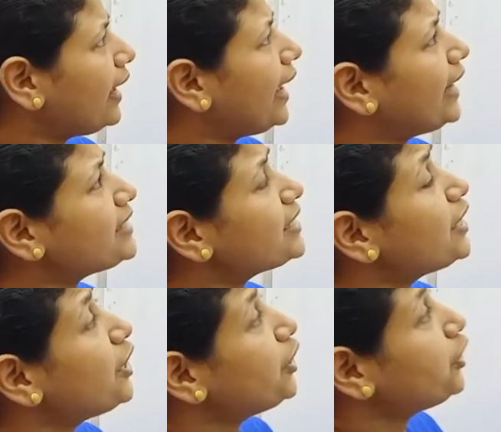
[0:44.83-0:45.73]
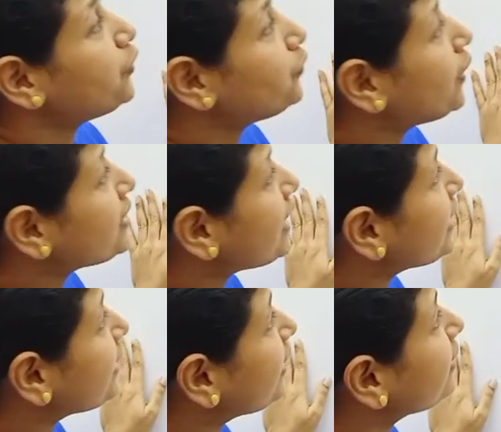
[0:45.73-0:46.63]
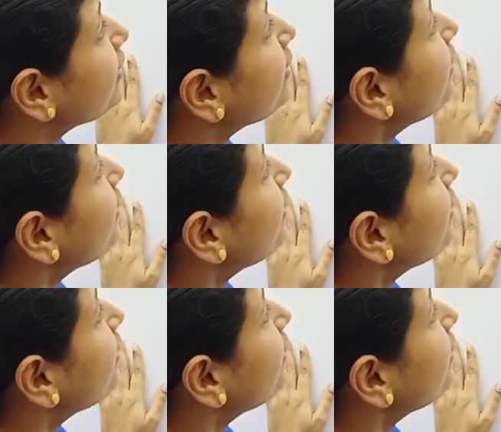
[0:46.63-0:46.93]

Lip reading: And if you are taking,